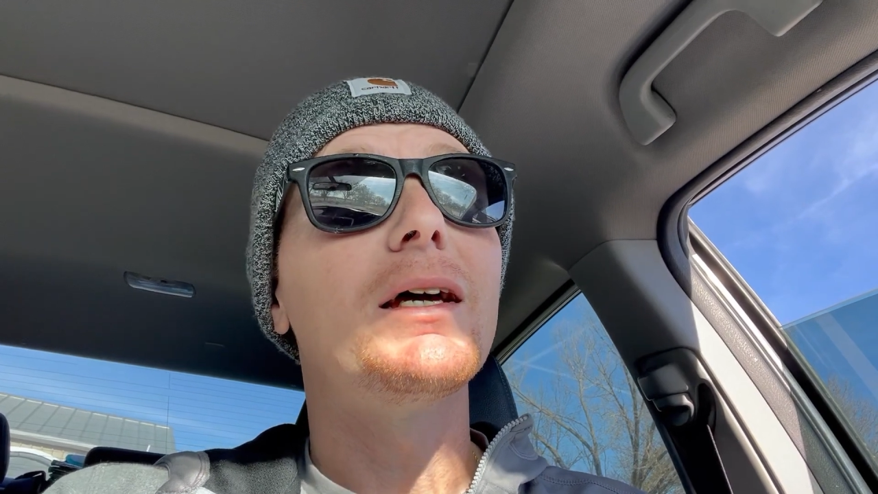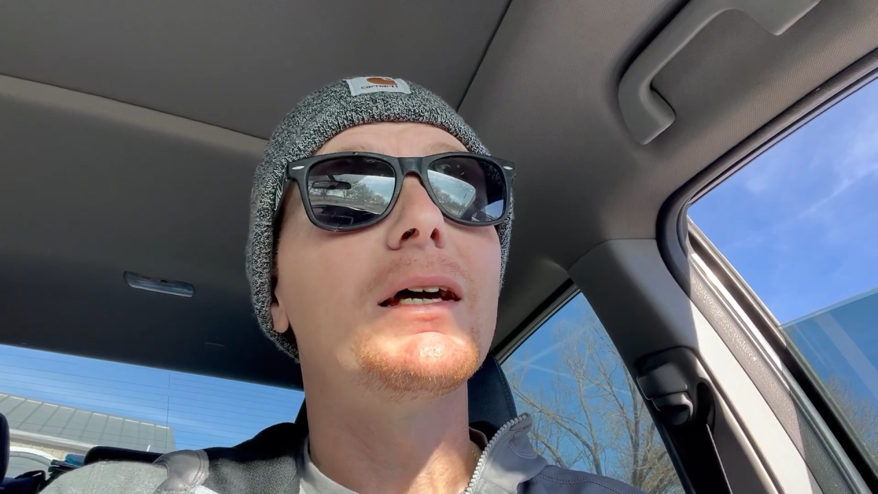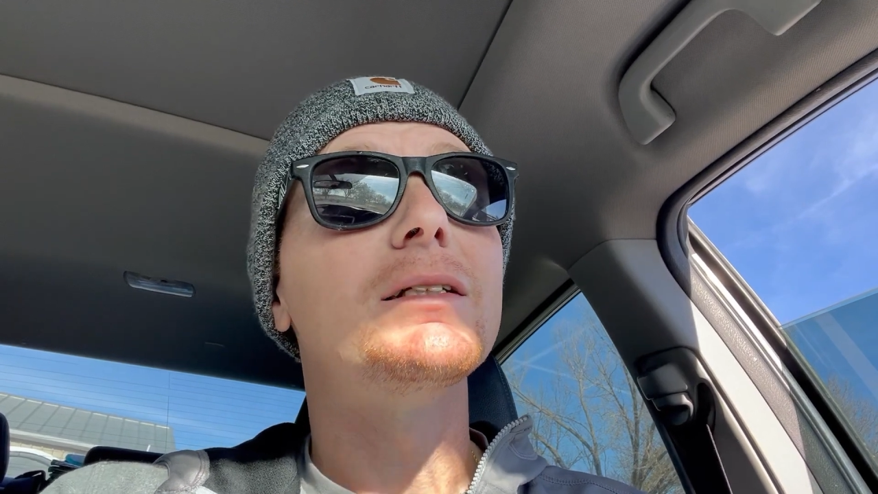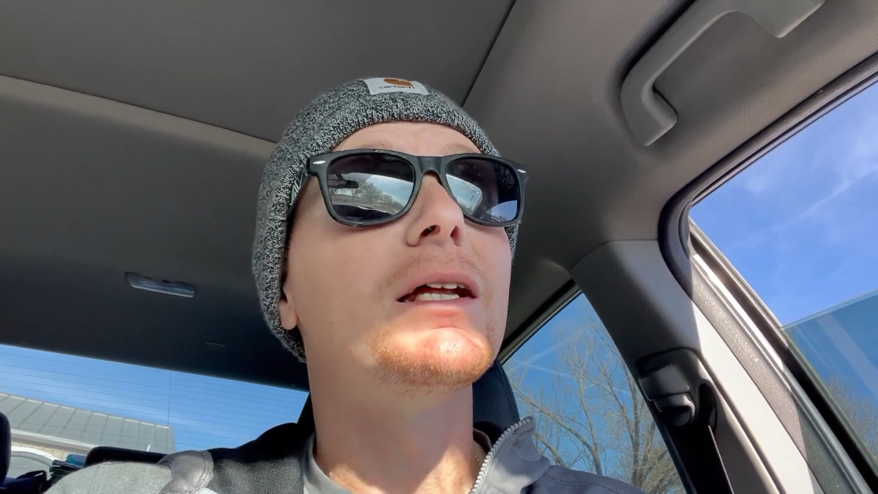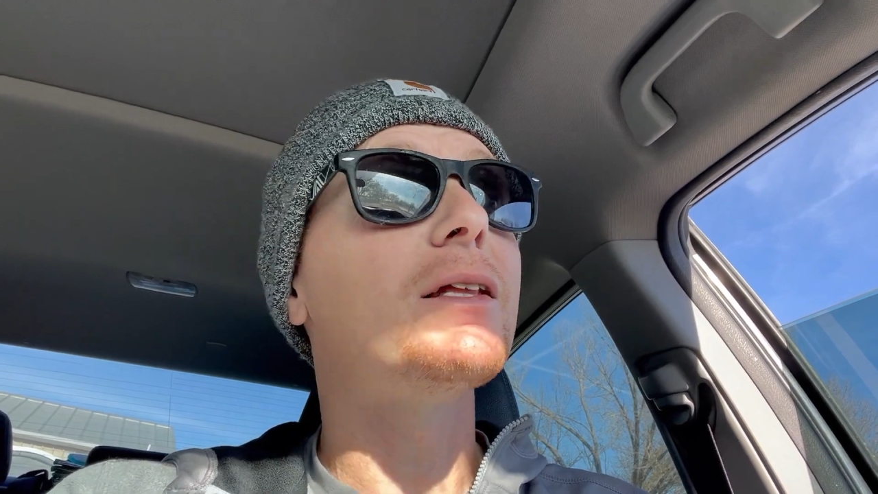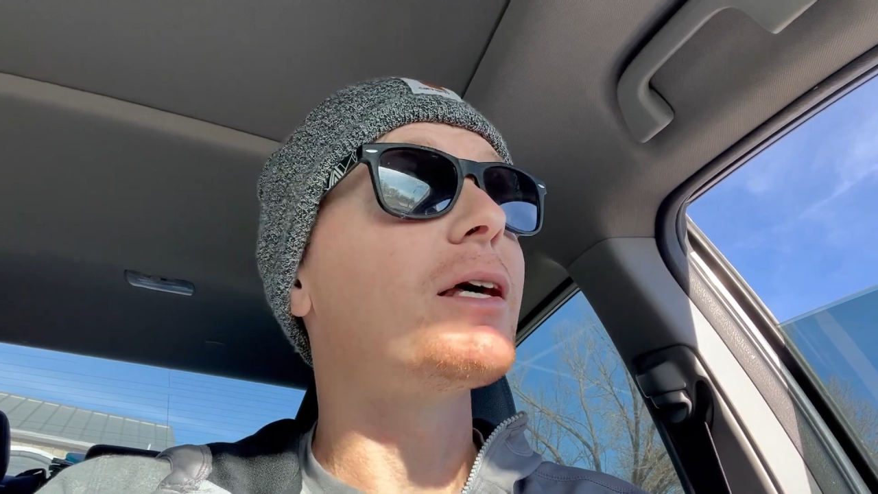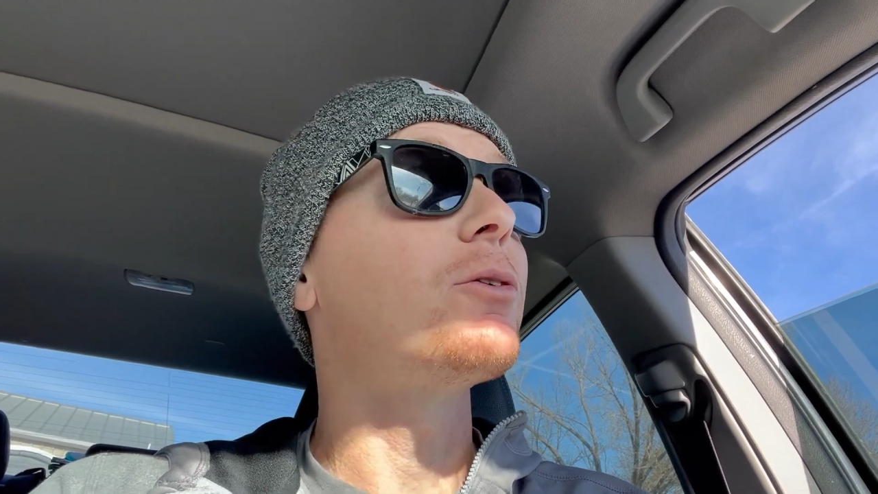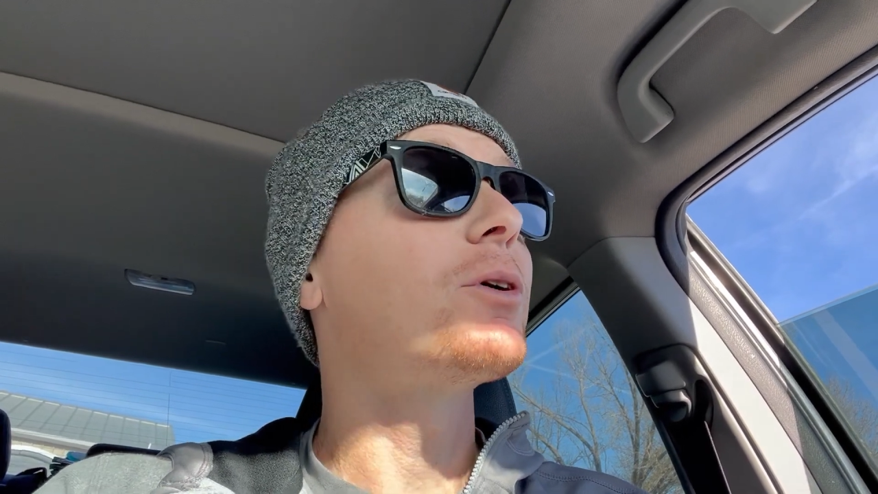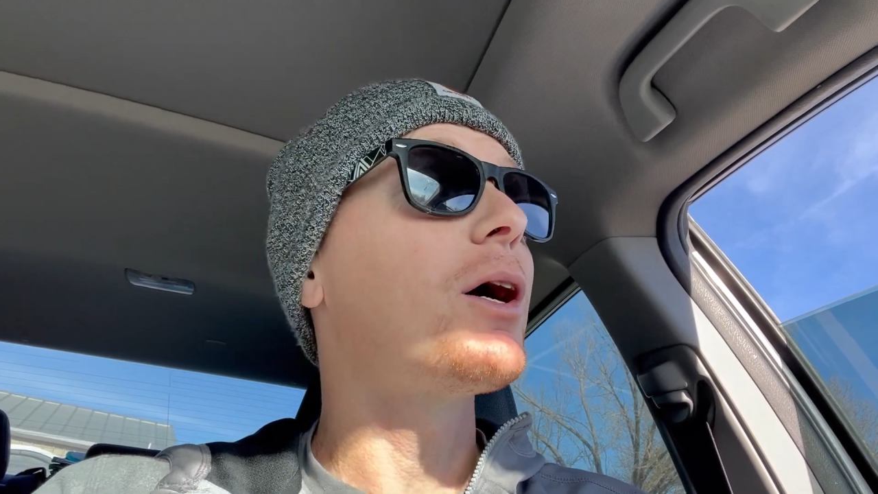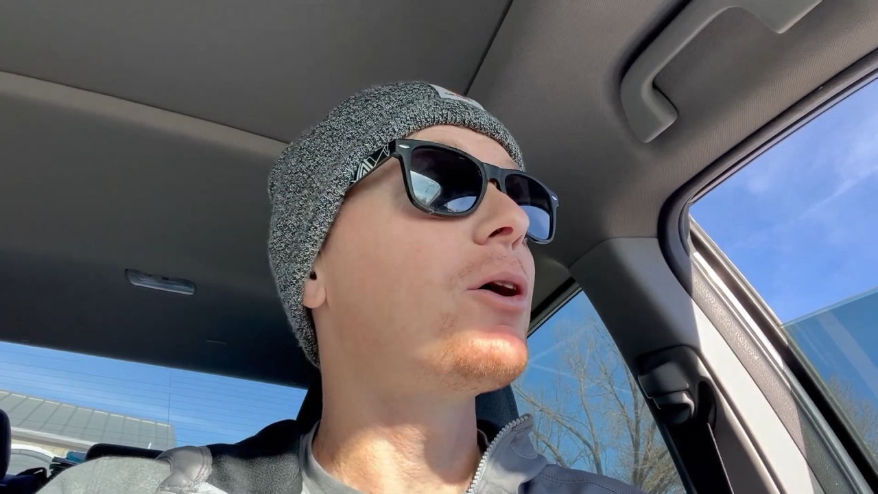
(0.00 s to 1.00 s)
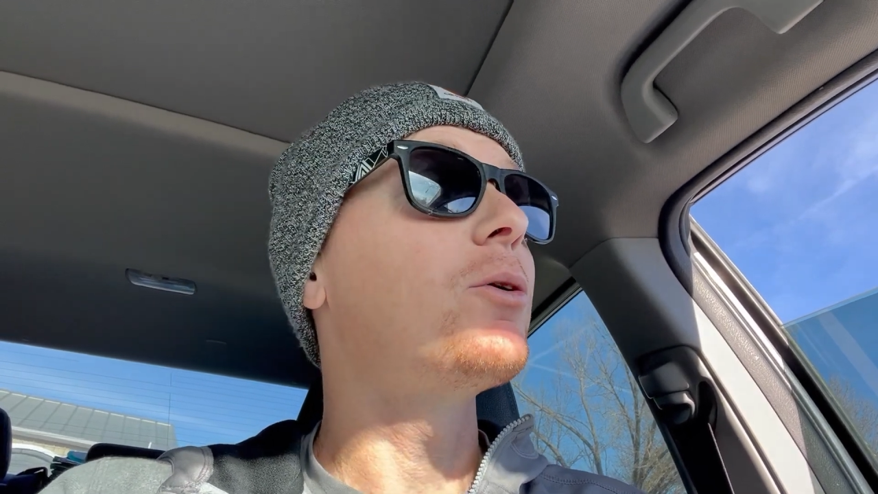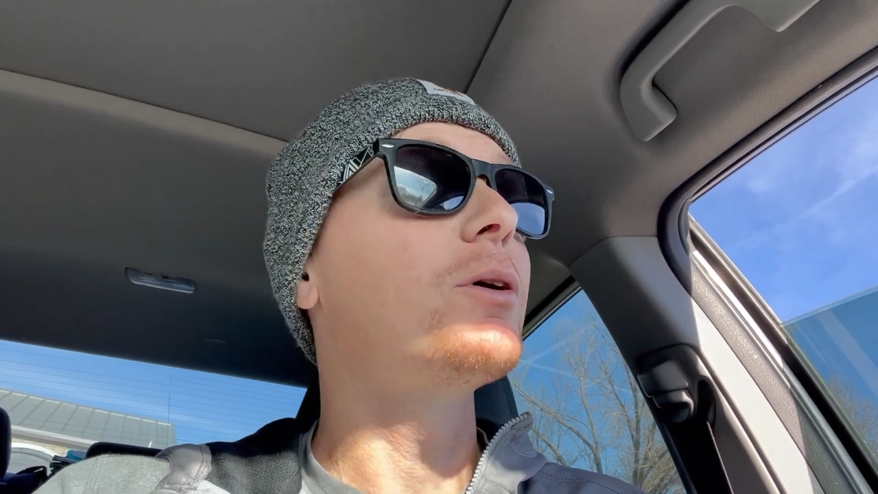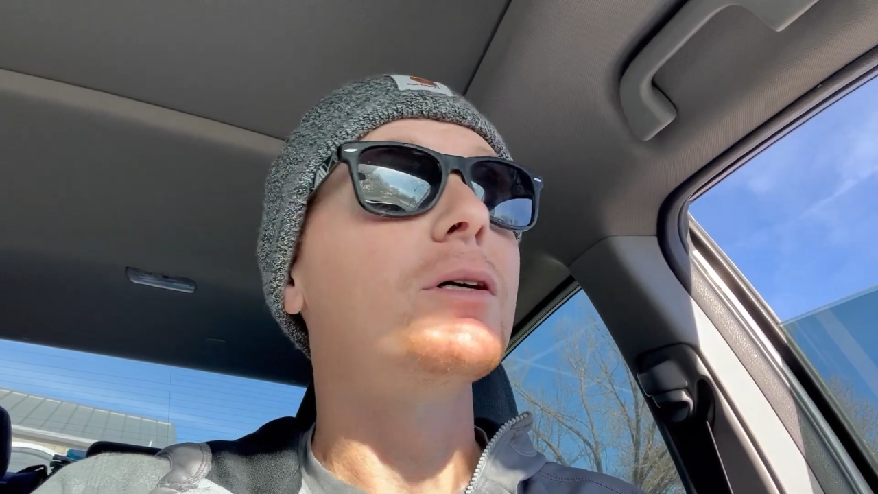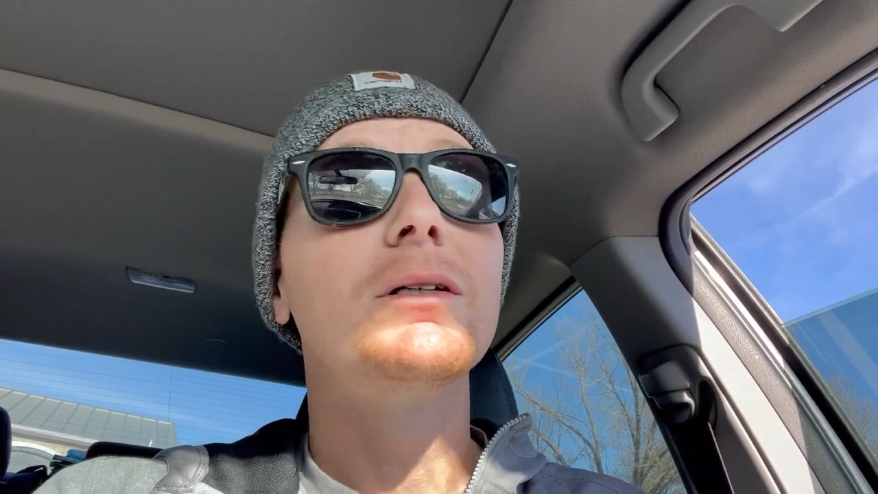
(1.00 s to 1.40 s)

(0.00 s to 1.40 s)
If anything will go